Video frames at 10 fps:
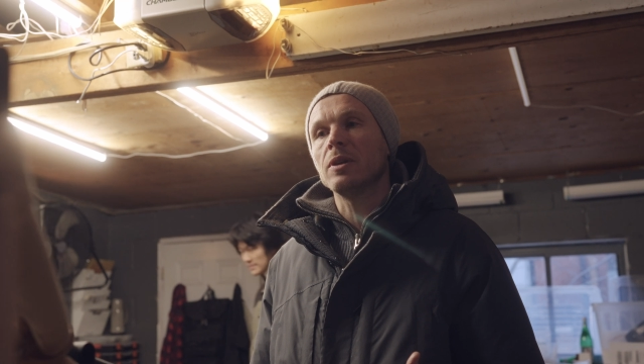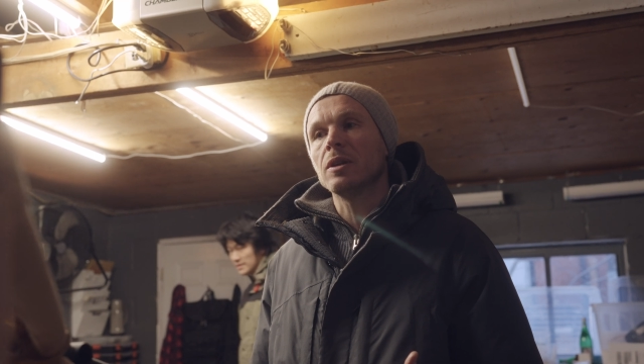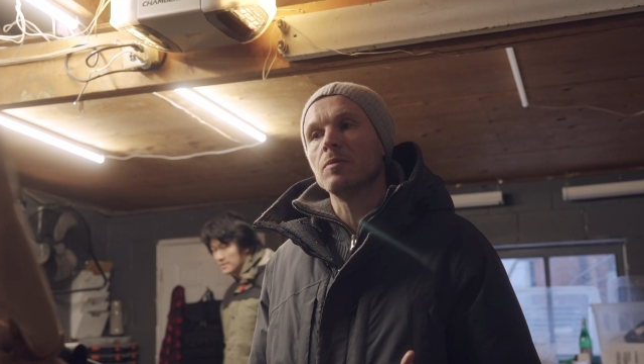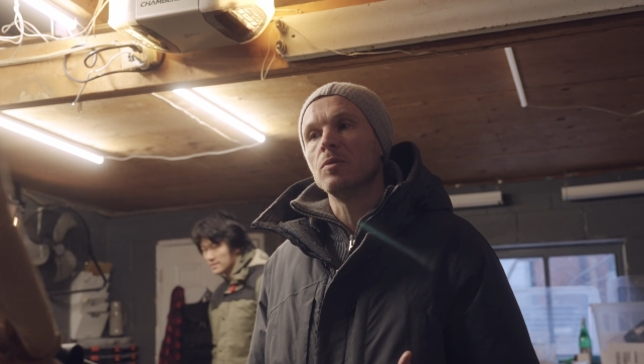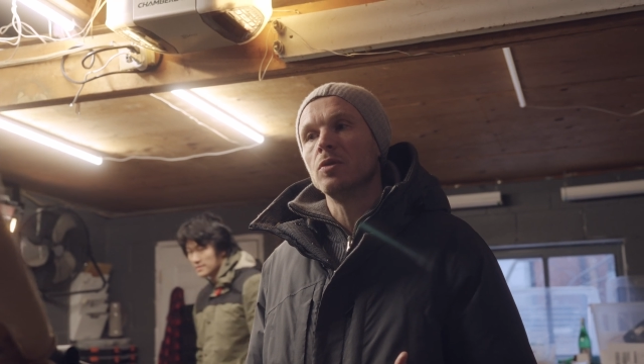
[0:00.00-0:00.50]
it
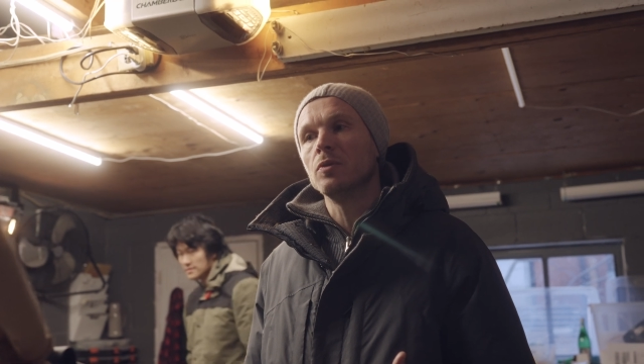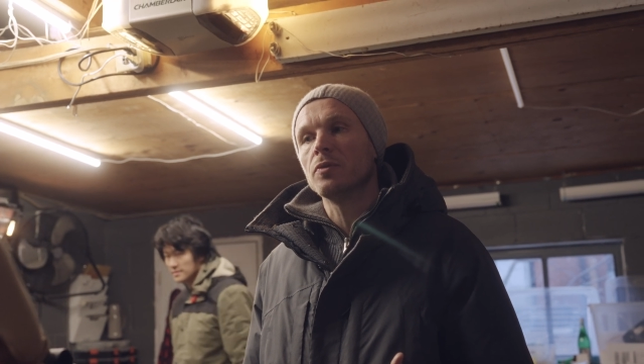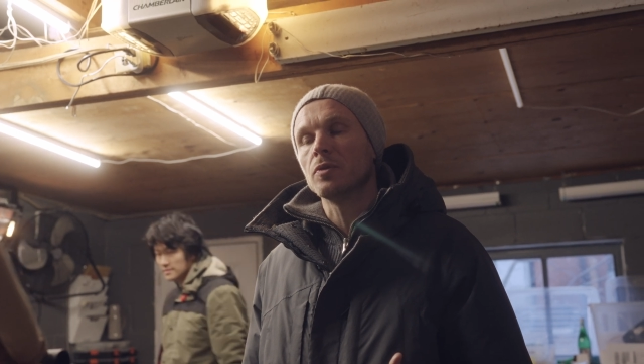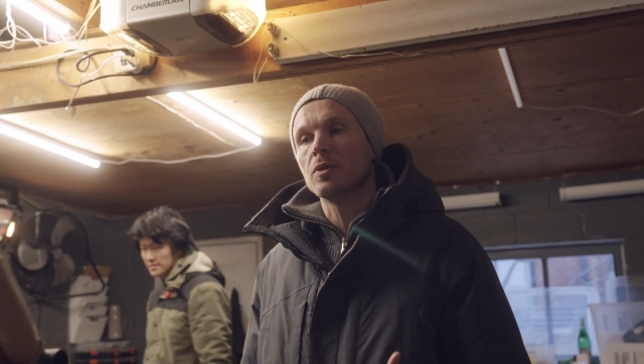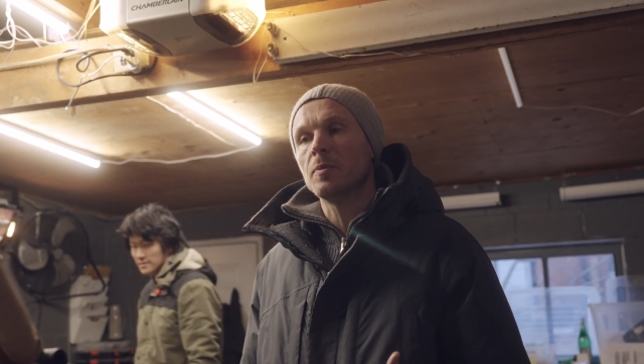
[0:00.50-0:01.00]
can move
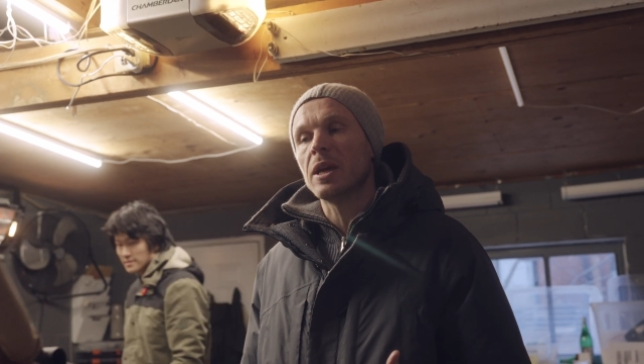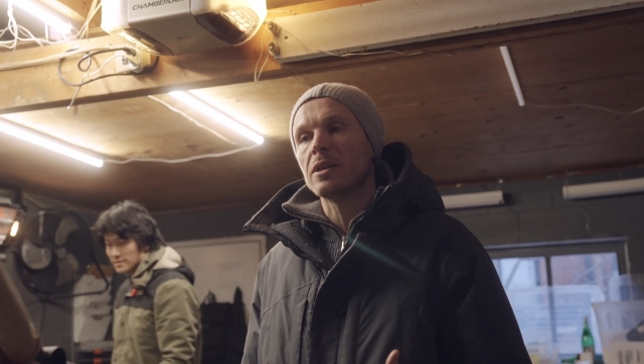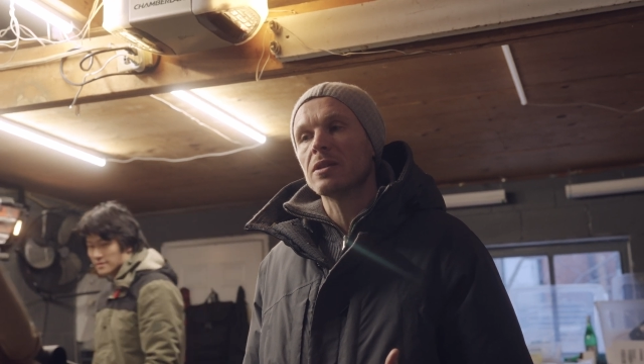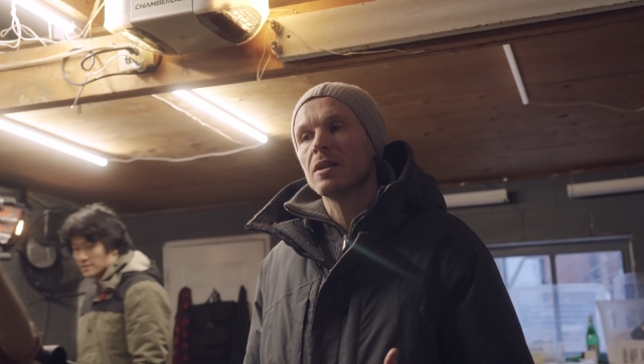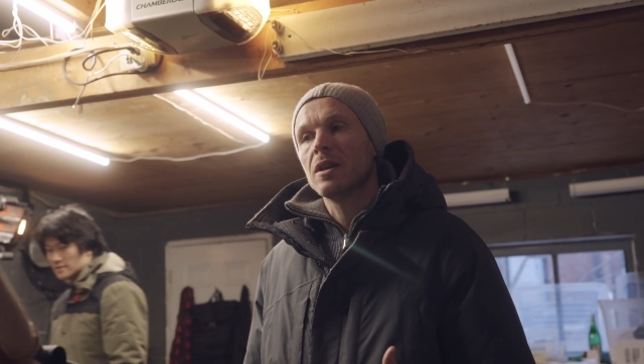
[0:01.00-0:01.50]
through
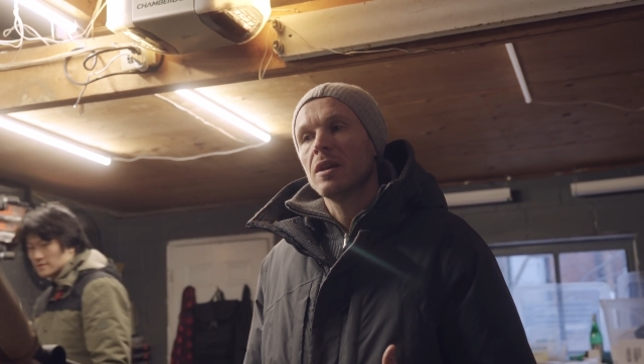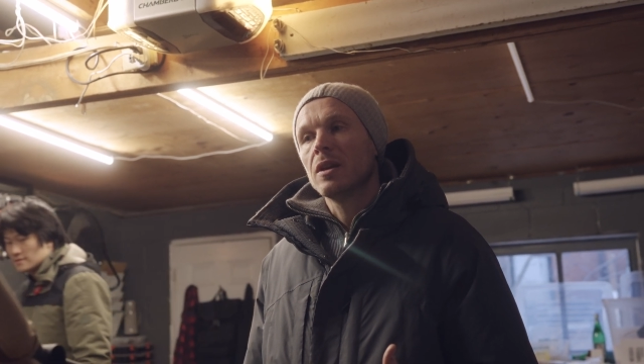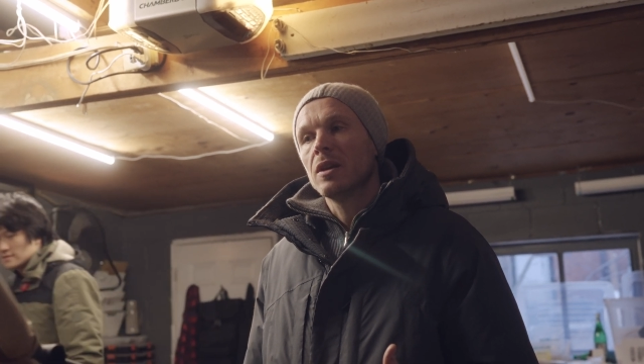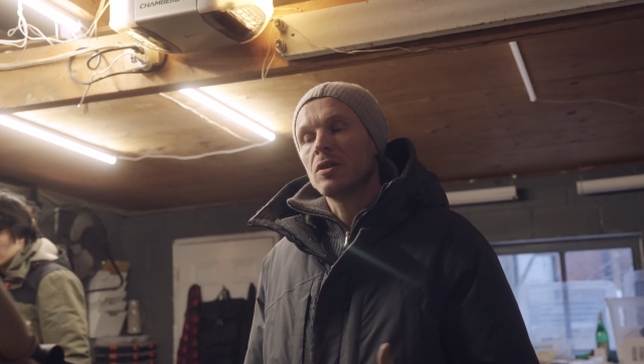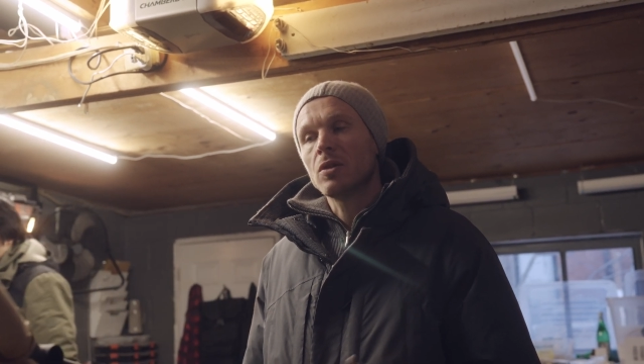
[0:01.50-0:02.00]
space.
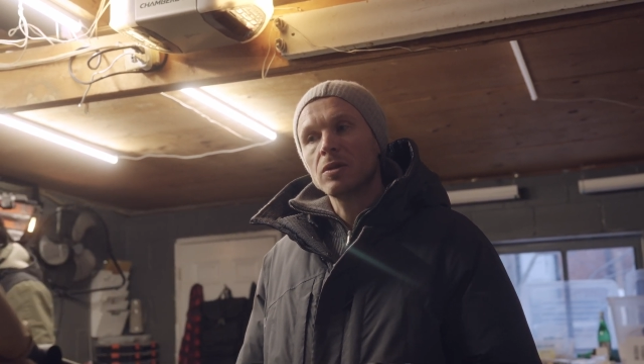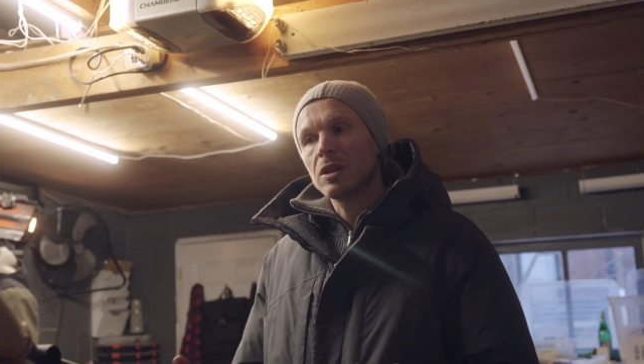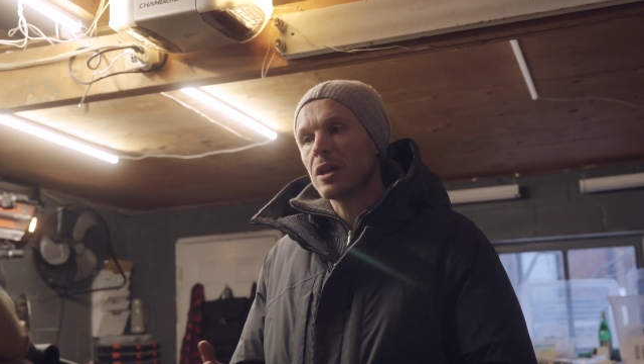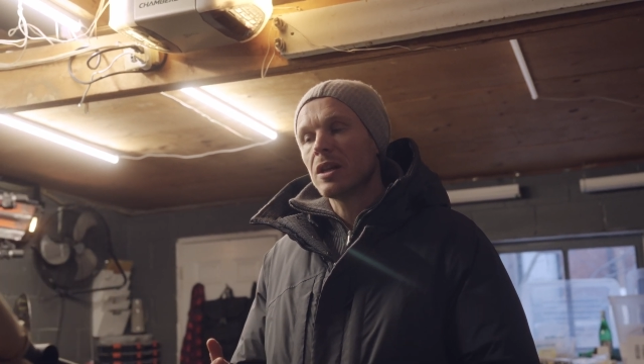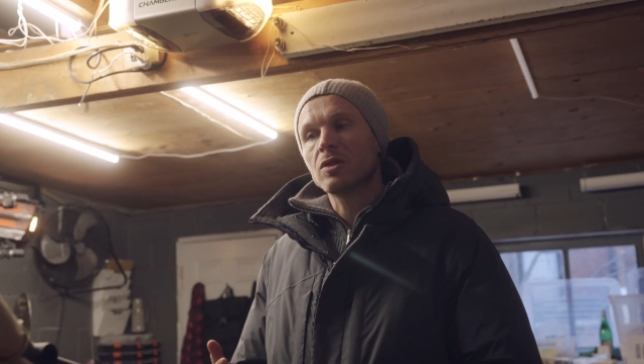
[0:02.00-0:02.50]
Not
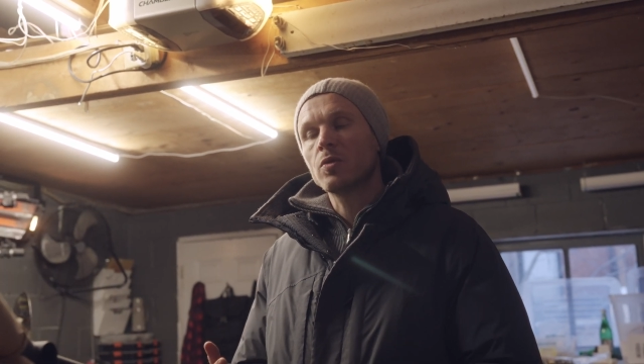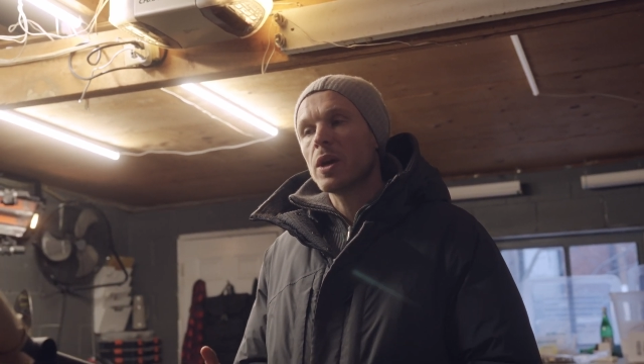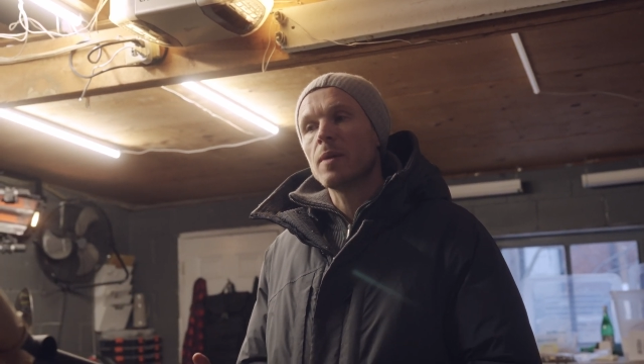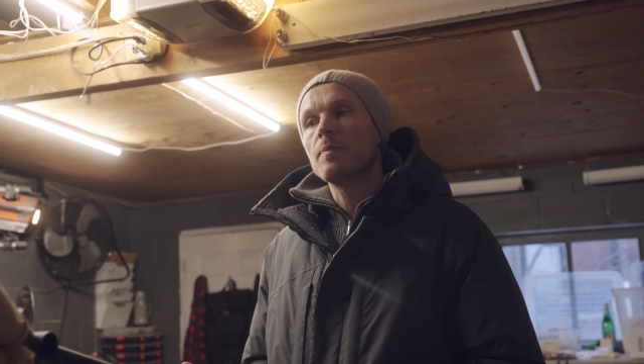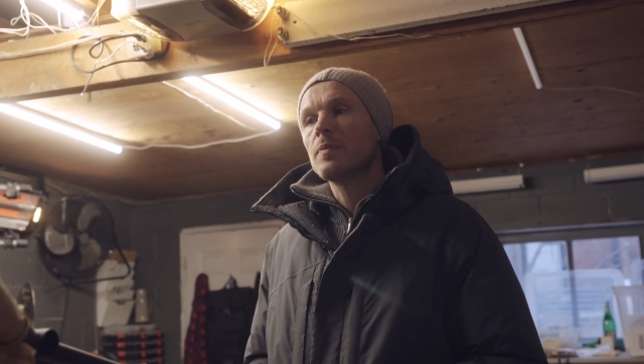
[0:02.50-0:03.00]
only can it
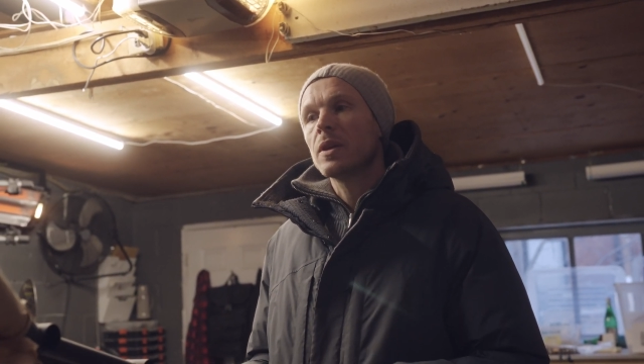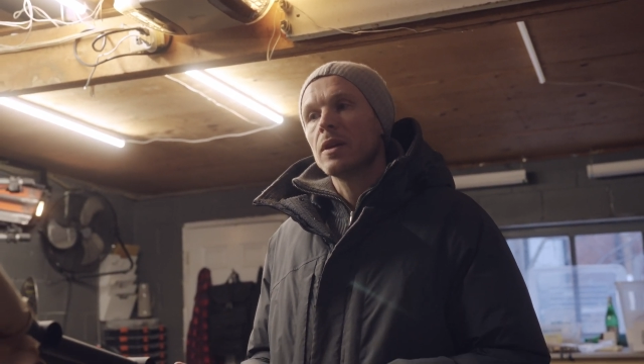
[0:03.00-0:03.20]
swim,